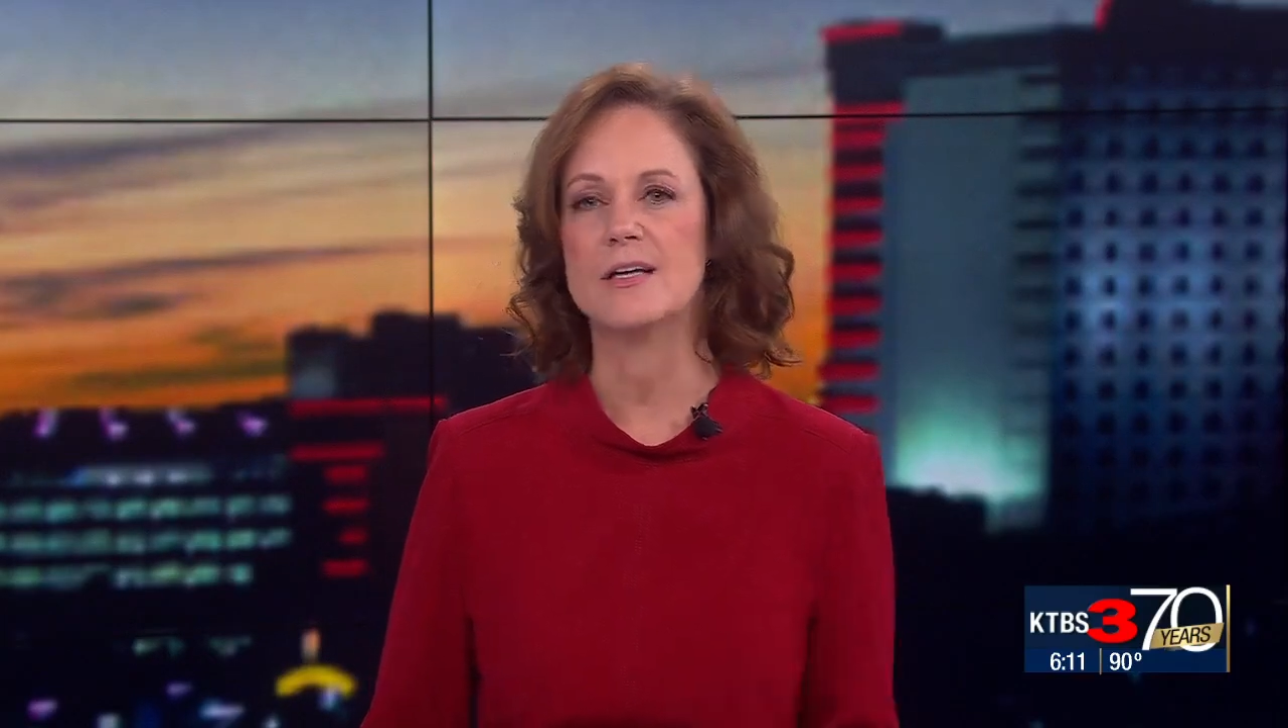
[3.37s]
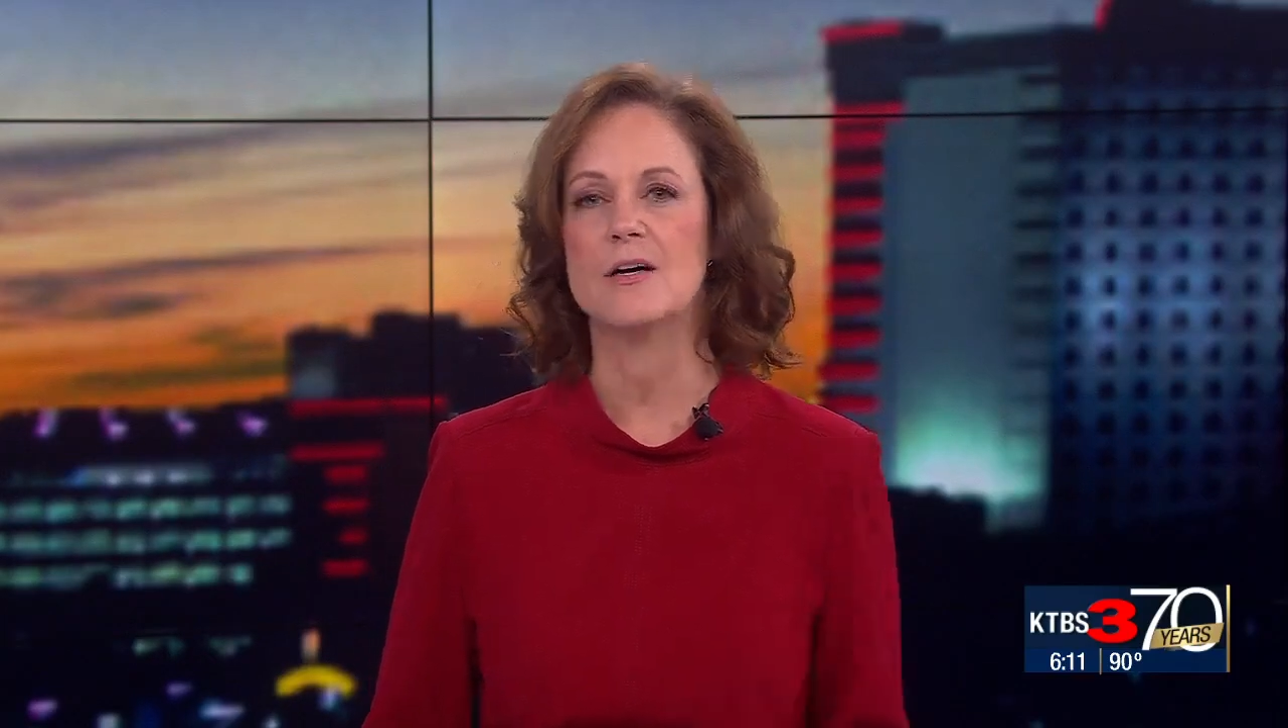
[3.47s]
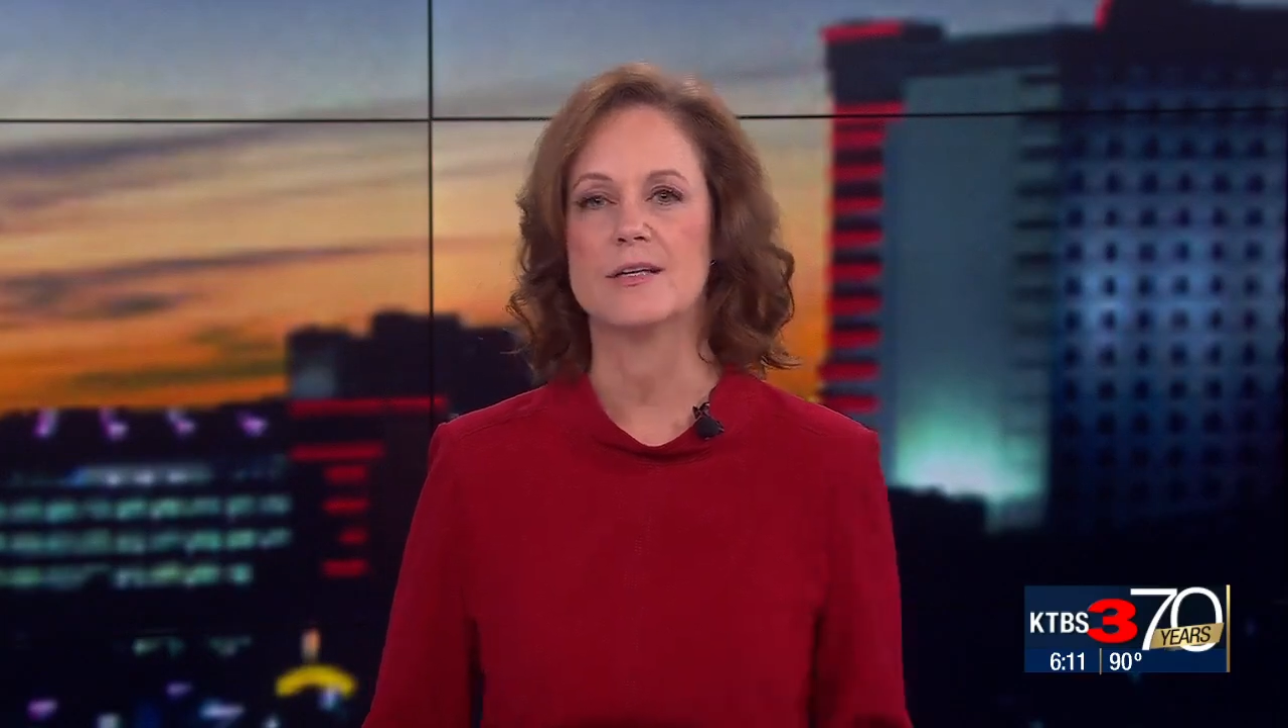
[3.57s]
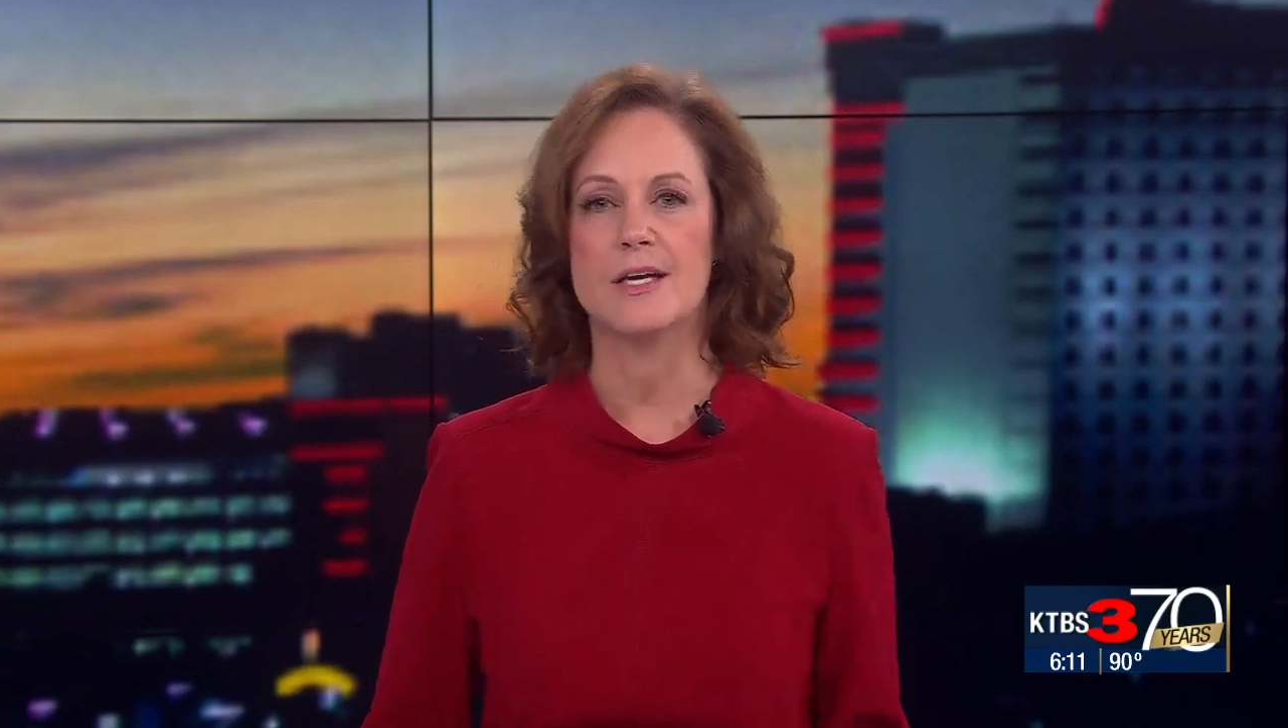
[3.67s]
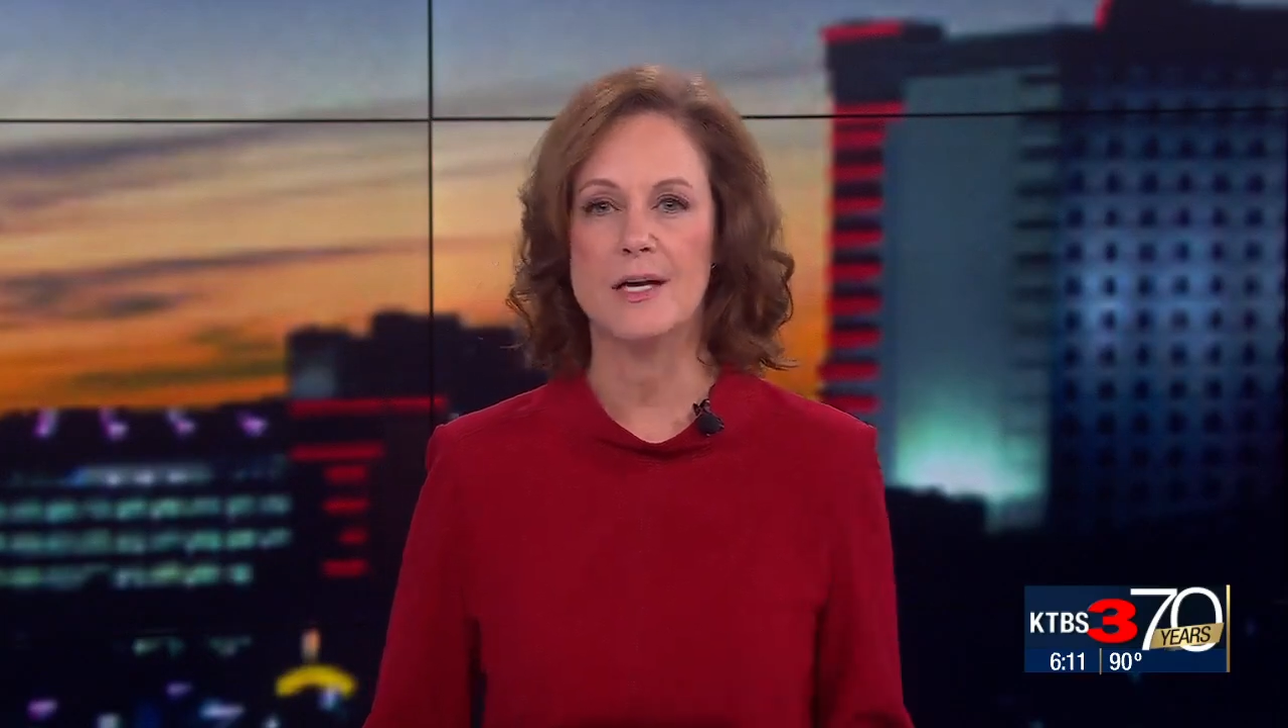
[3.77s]

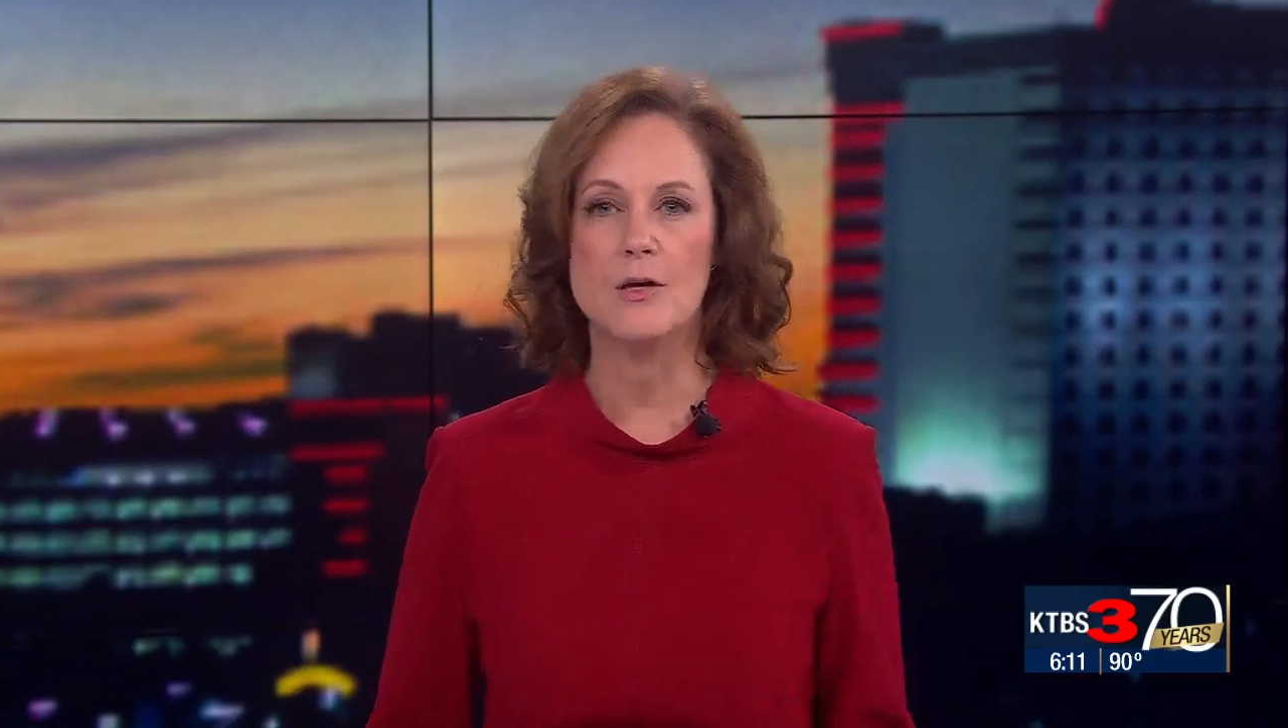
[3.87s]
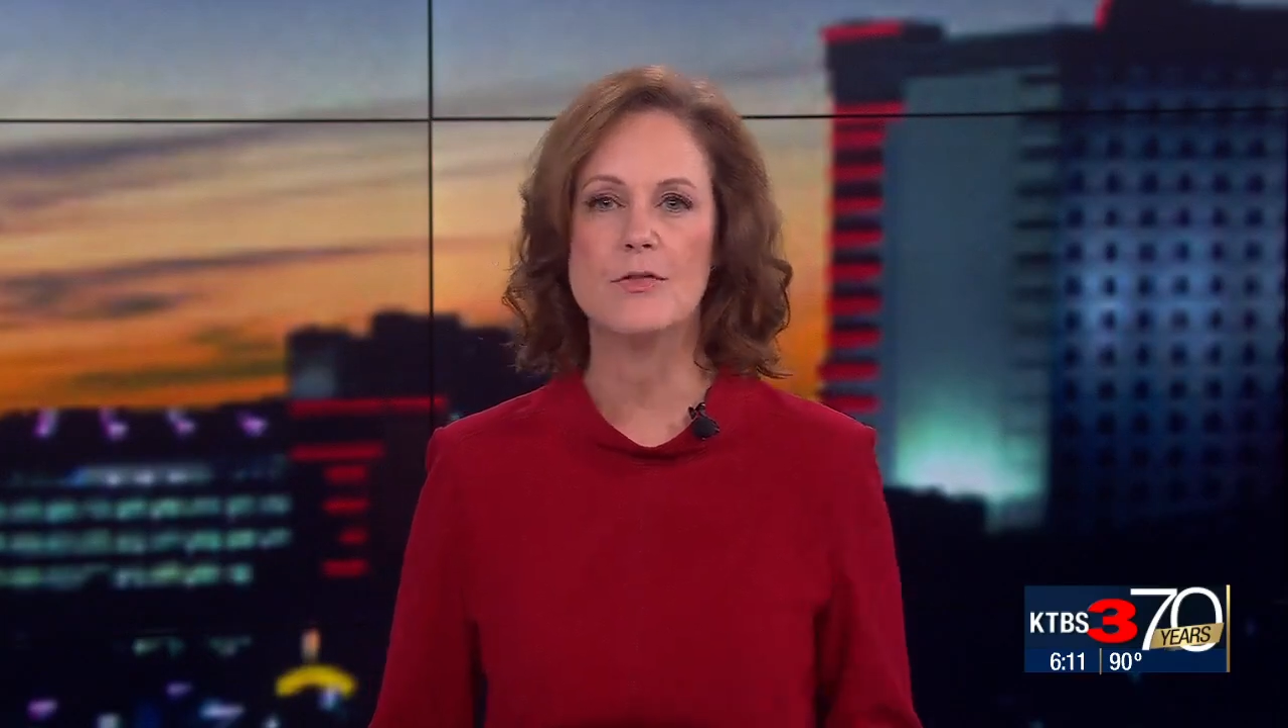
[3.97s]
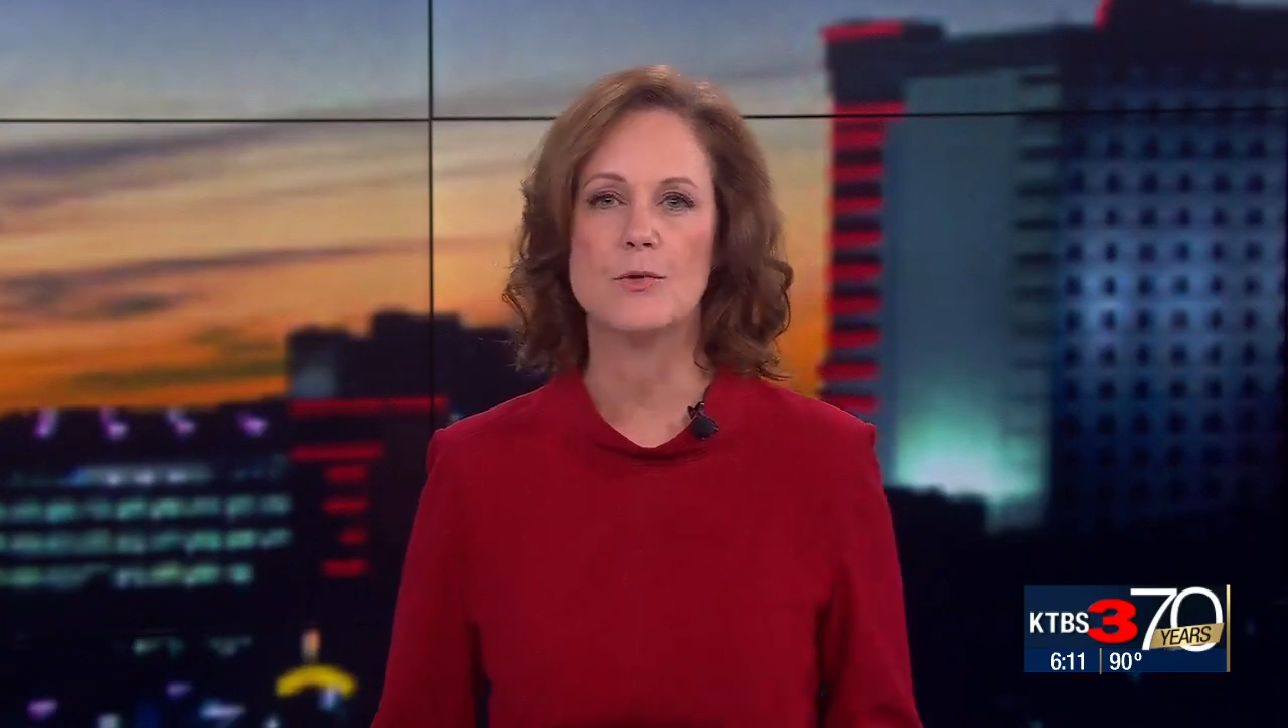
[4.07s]
on the health